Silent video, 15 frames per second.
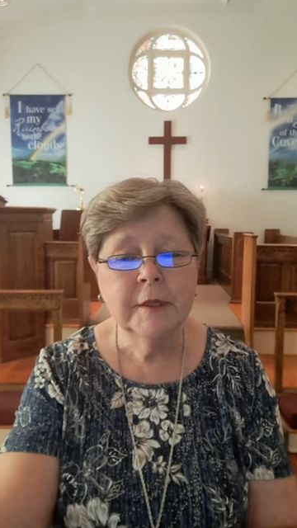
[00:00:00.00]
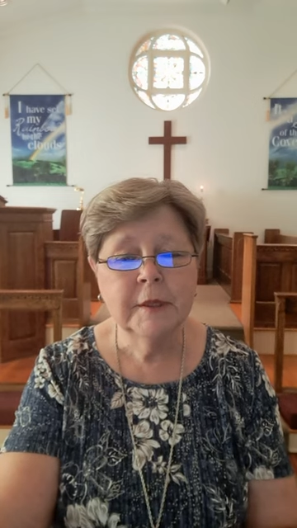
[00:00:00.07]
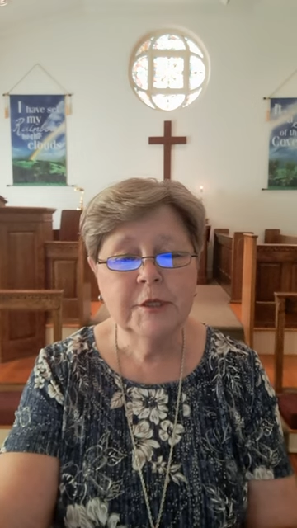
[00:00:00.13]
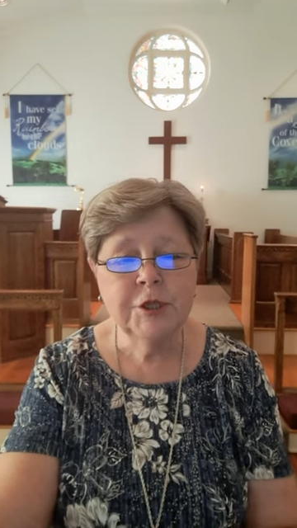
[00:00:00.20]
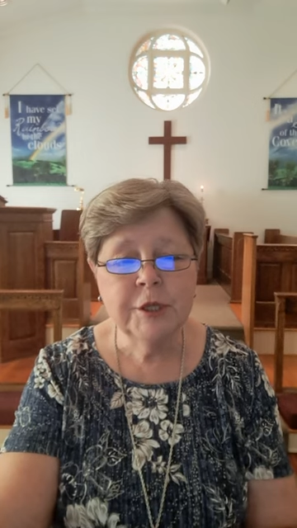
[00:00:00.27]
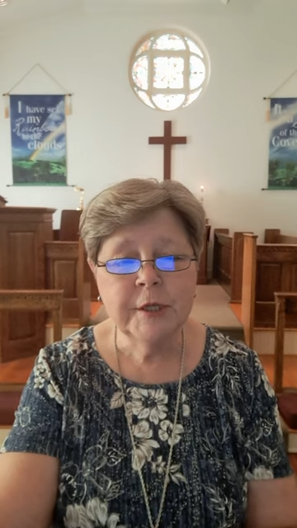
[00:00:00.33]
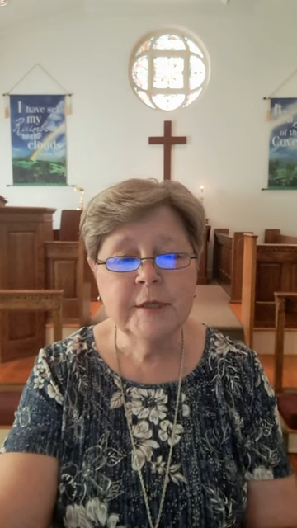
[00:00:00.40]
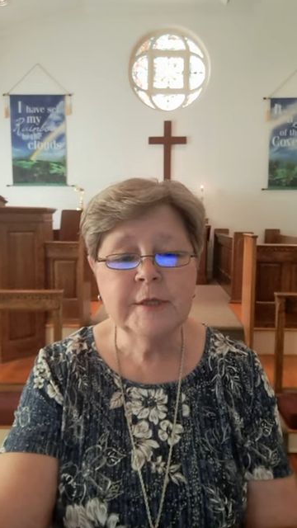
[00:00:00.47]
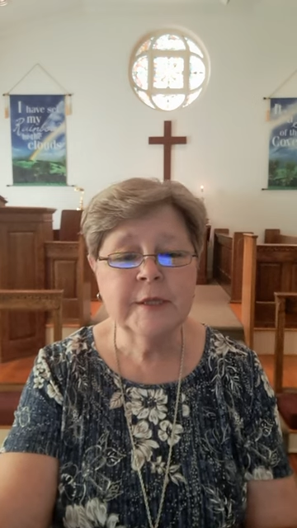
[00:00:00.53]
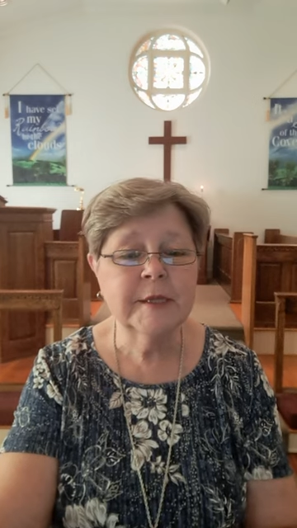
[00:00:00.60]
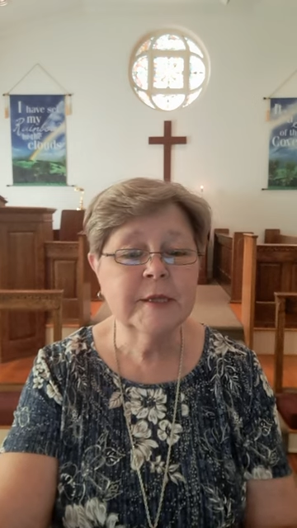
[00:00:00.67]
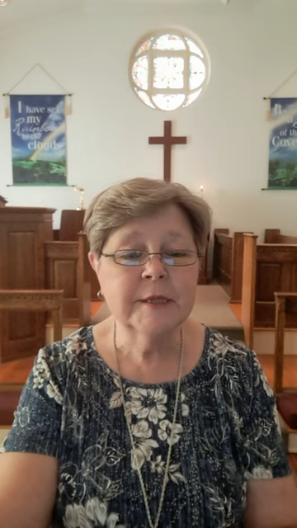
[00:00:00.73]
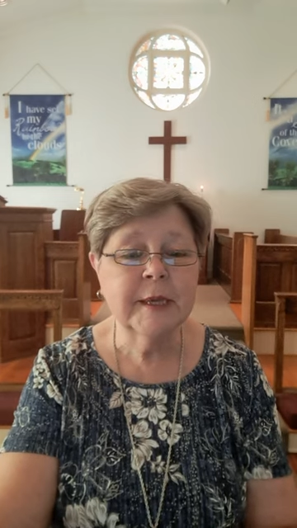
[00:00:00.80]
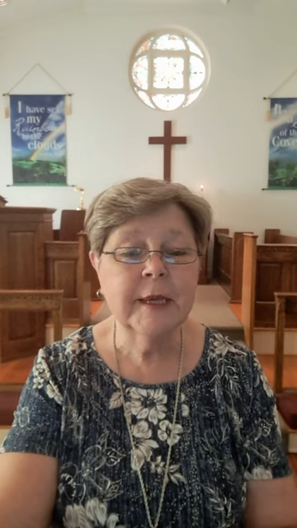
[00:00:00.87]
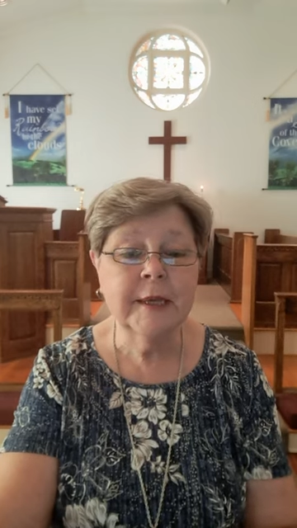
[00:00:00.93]

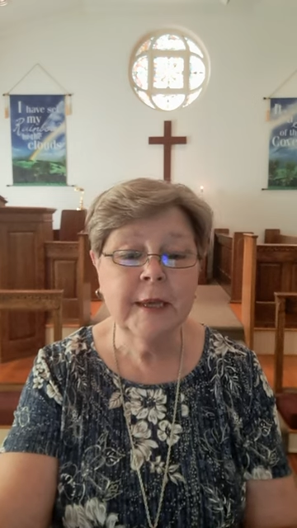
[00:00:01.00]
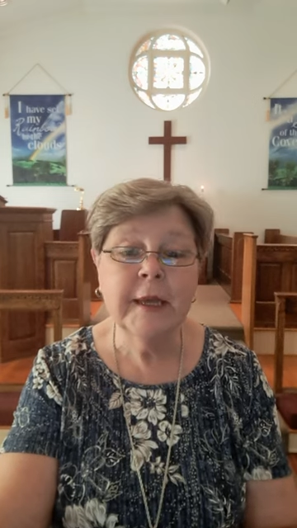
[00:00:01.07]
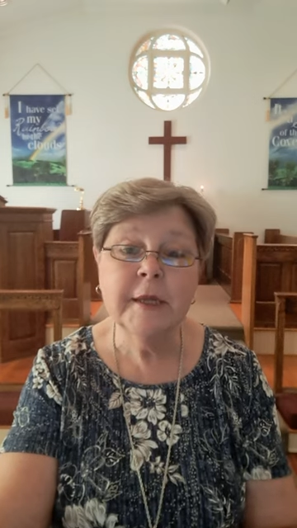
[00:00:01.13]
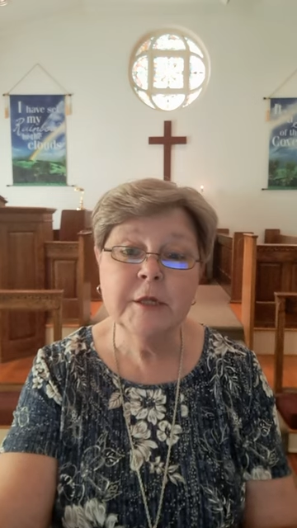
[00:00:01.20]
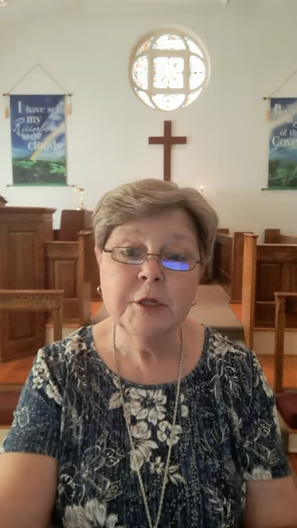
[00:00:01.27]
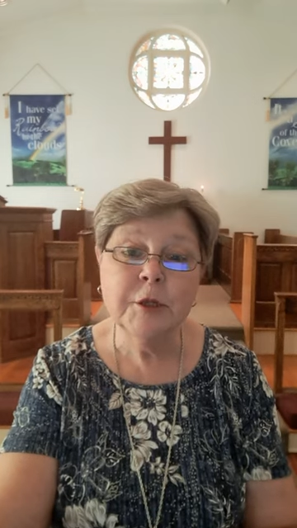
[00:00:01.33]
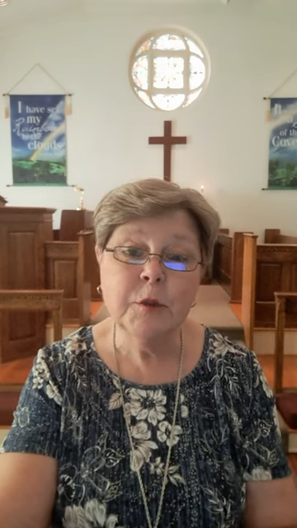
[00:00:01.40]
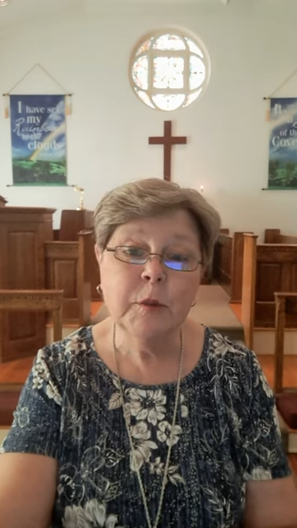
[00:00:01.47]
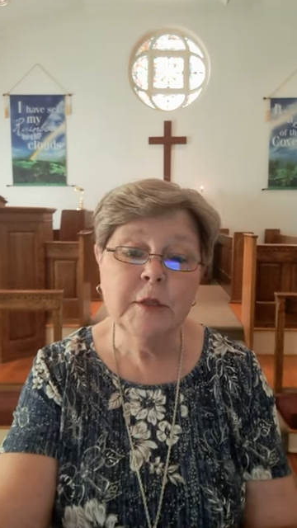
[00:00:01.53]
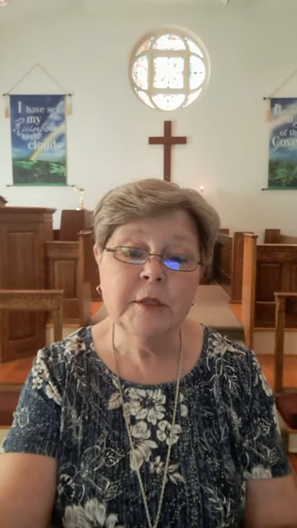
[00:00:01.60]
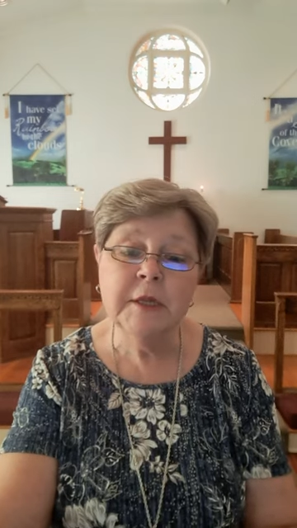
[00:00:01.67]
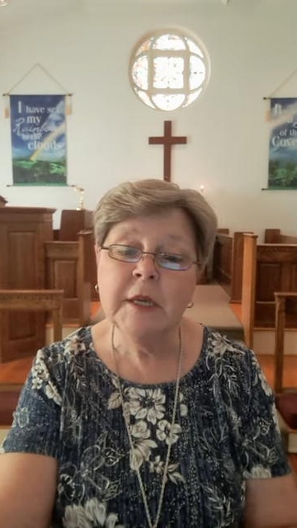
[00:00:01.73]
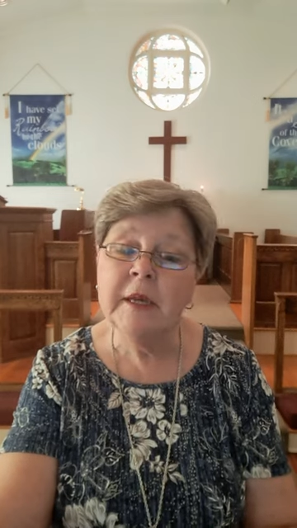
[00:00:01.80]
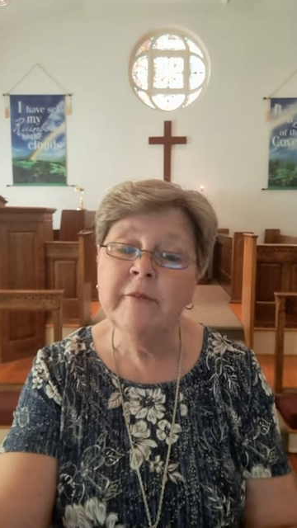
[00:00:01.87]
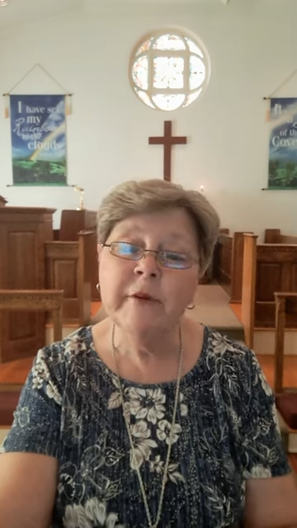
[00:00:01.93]
Jesus can get to
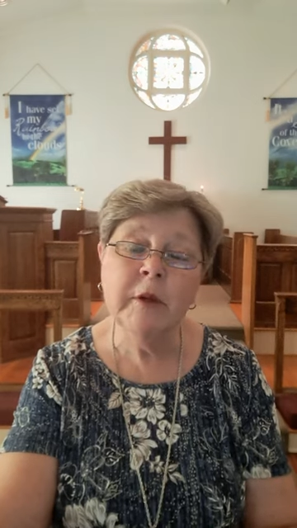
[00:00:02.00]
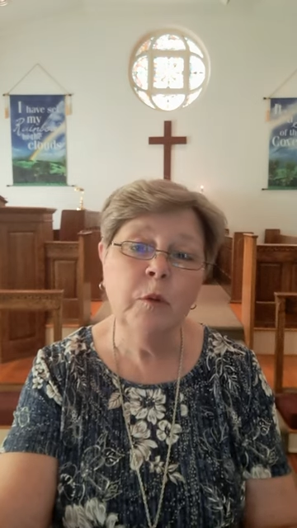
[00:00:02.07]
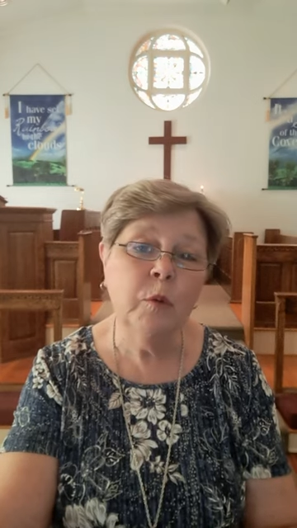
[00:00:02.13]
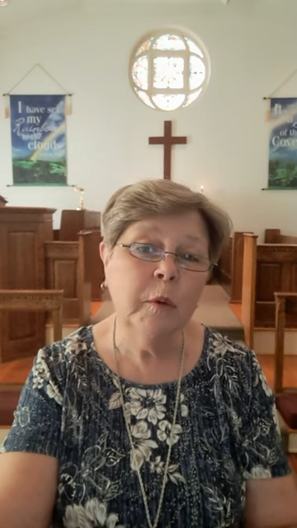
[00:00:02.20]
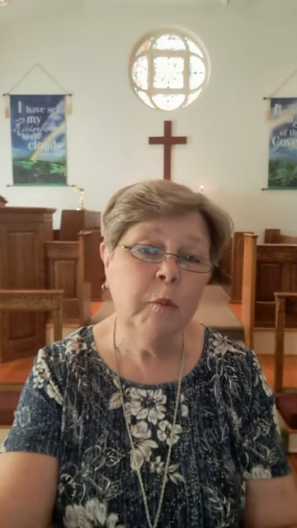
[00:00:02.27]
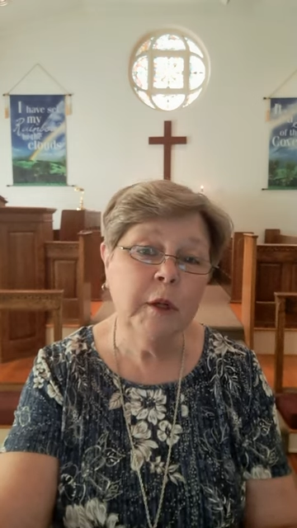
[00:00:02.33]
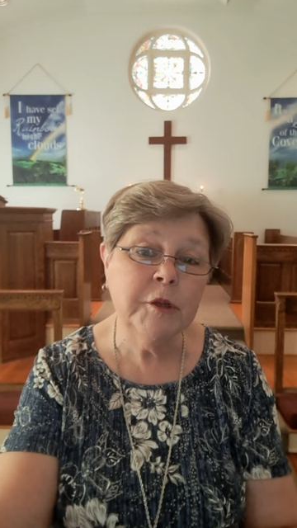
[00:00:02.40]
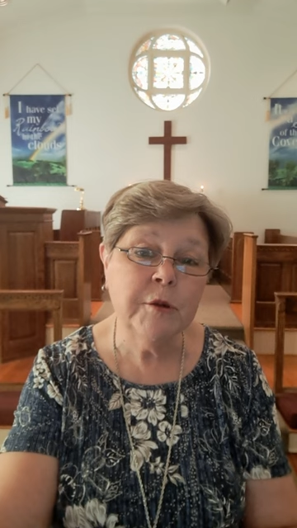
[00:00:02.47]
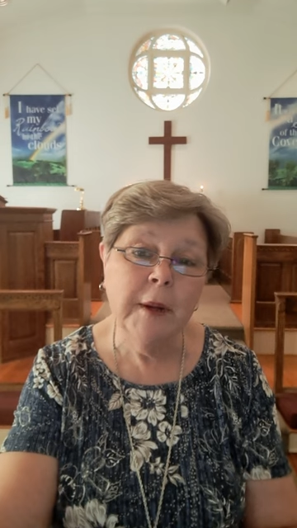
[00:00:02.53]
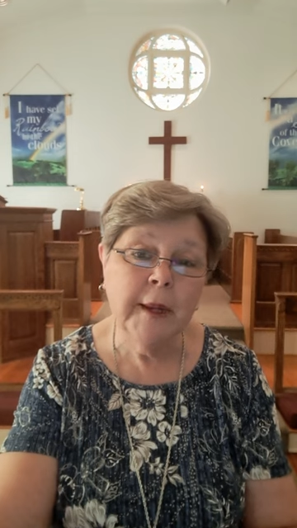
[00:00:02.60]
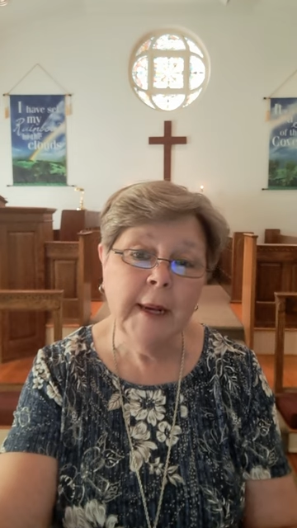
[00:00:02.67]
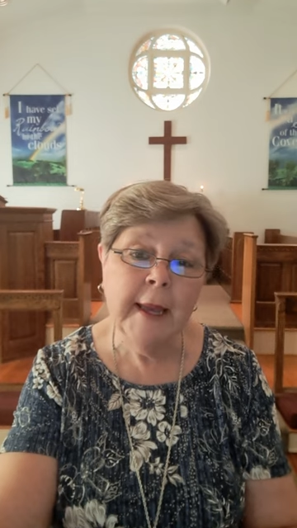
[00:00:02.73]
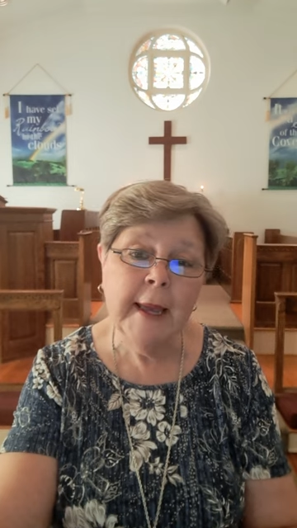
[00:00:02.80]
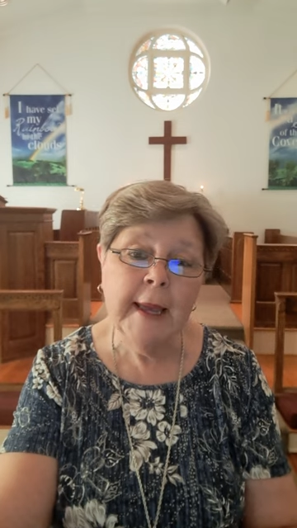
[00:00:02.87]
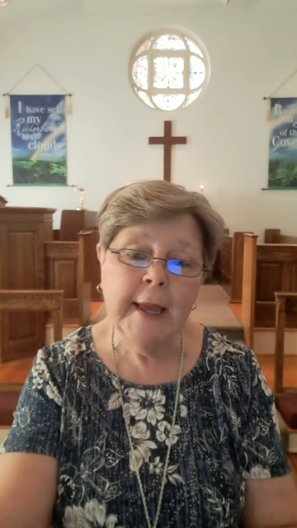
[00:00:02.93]
us even when we try
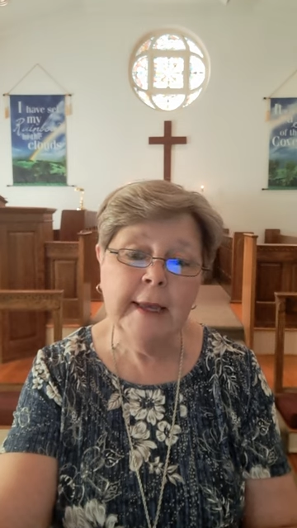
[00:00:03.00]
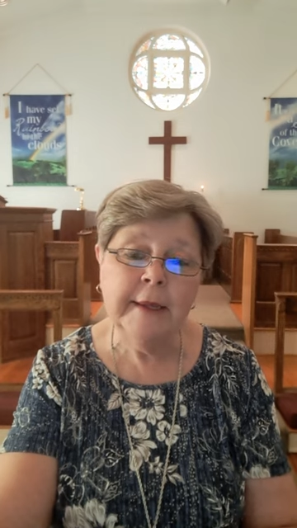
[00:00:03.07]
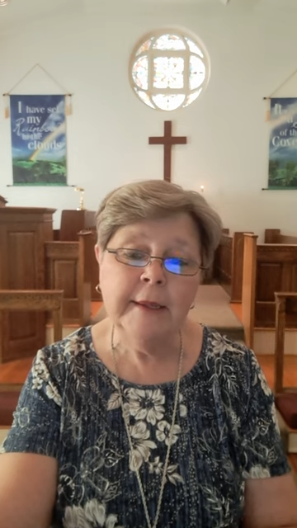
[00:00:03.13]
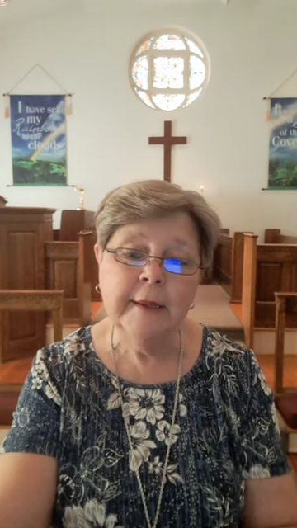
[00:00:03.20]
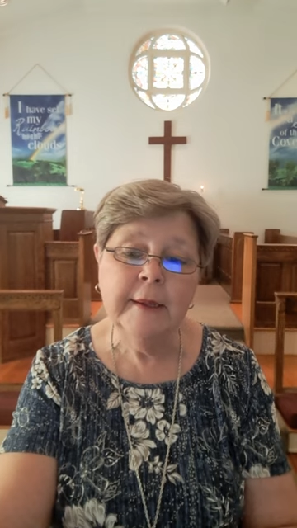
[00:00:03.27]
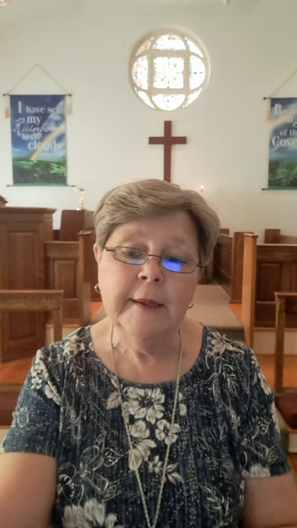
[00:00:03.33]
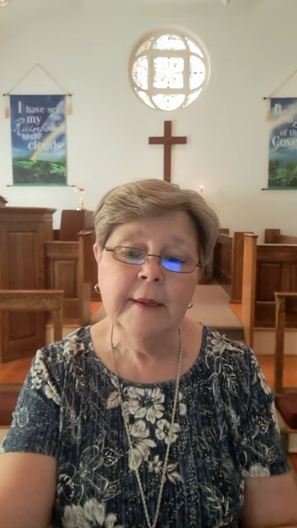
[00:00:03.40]
to hide.